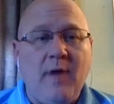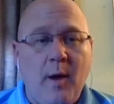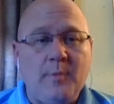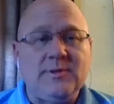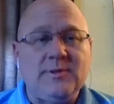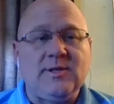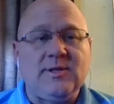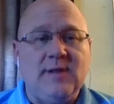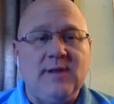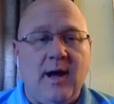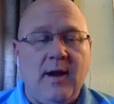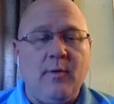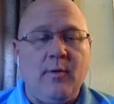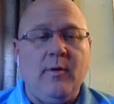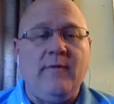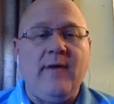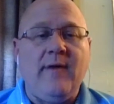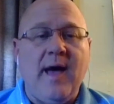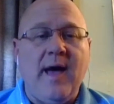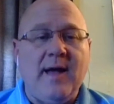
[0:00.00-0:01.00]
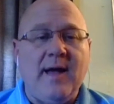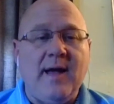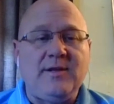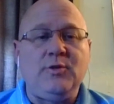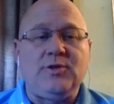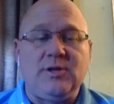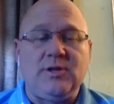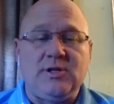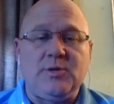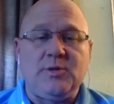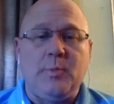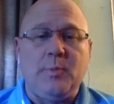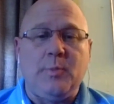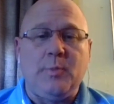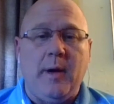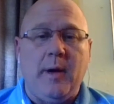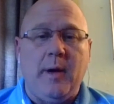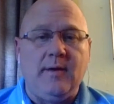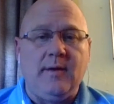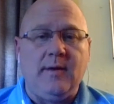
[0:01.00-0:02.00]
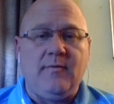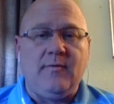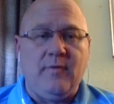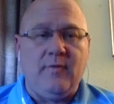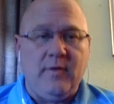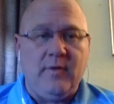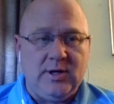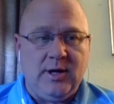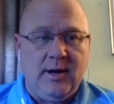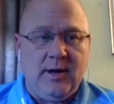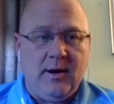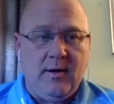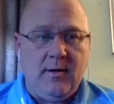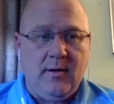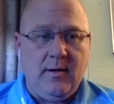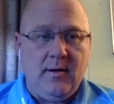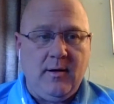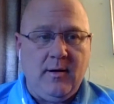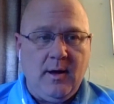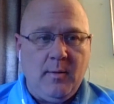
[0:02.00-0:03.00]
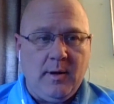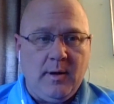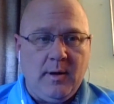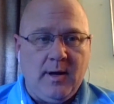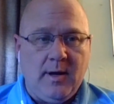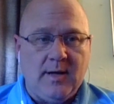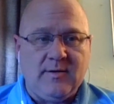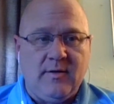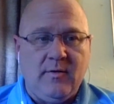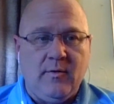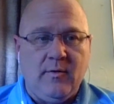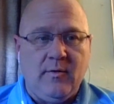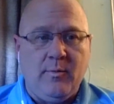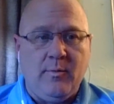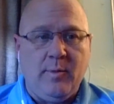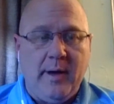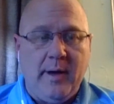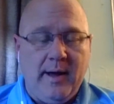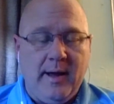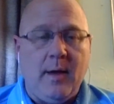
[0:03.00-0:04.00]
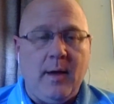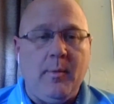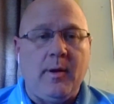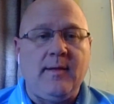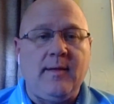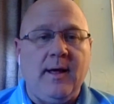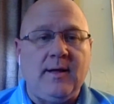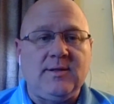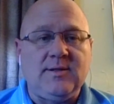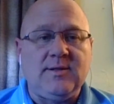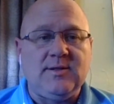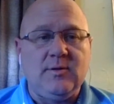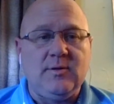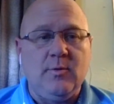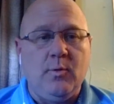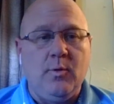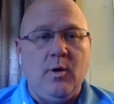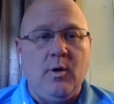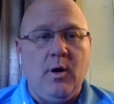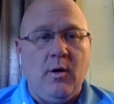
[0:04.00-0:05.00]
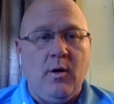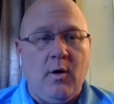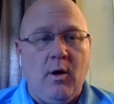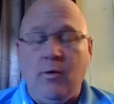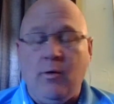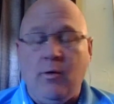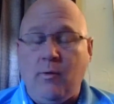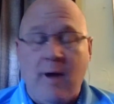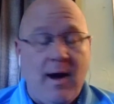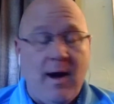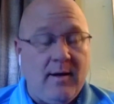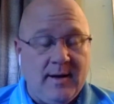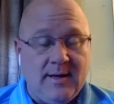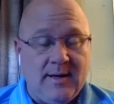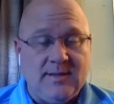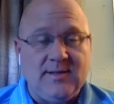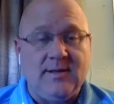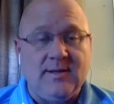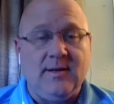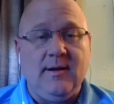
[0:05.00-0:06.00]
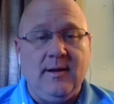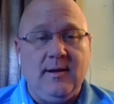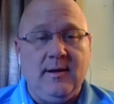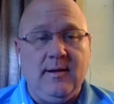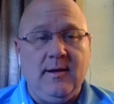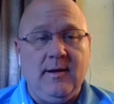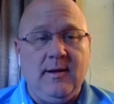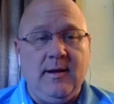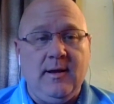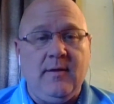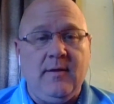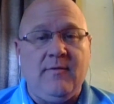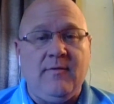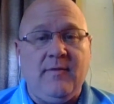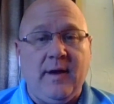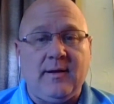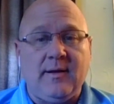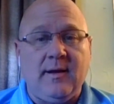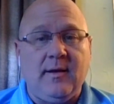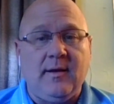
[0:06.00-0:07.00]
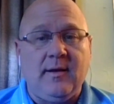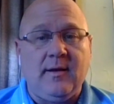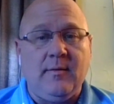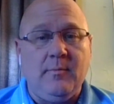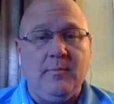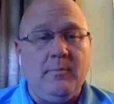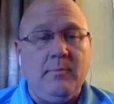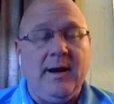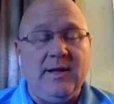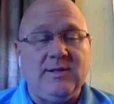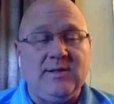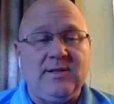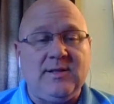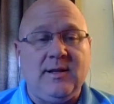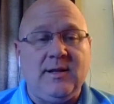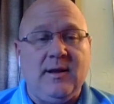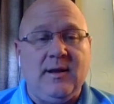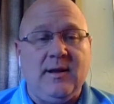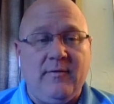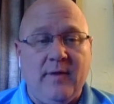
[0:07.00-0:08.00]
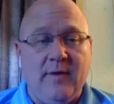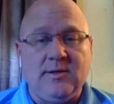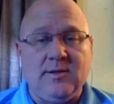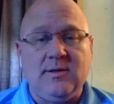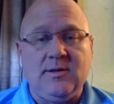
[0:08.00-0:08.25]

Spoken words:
Society, we've had to suspend it for this year because of the pandemic that's all around us and in affecting many city events.